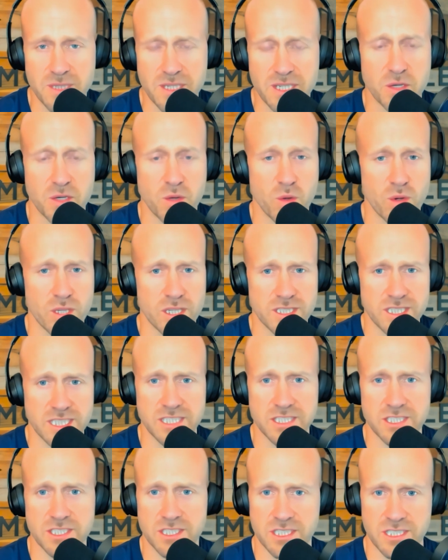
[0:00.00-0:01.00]
and
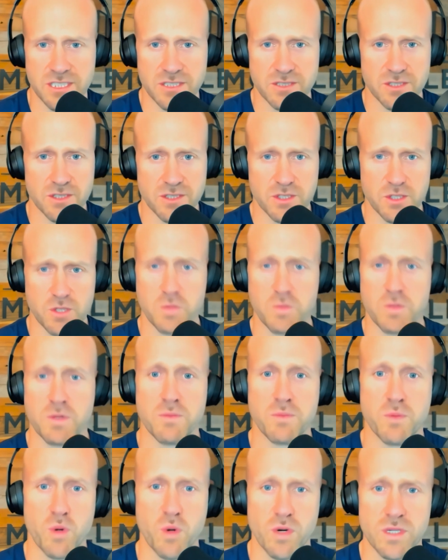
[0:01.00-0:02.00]
organization skills are super
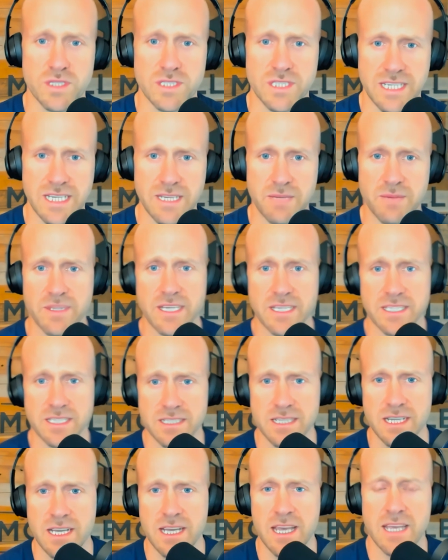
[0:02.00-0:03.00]
important to keep
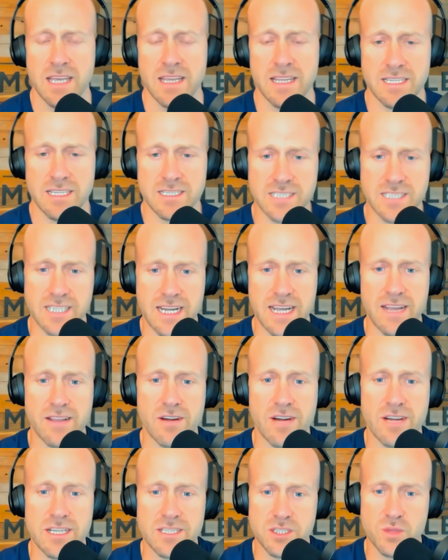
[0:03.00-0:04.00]
things
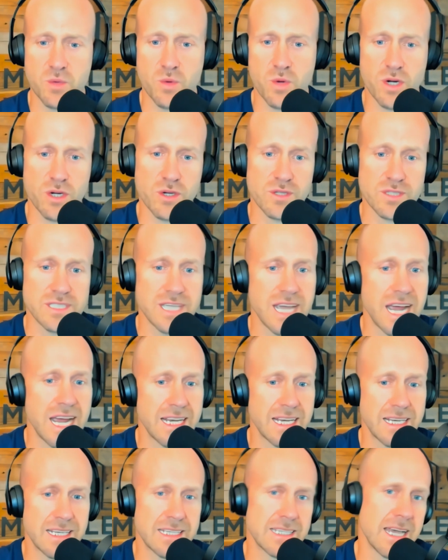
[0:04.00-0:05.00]
together as you're working on
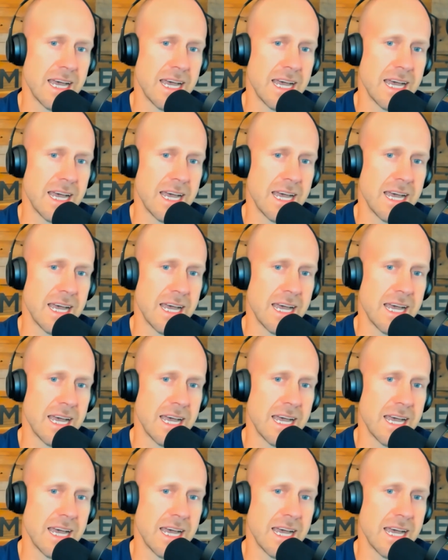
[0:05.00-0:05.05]
tight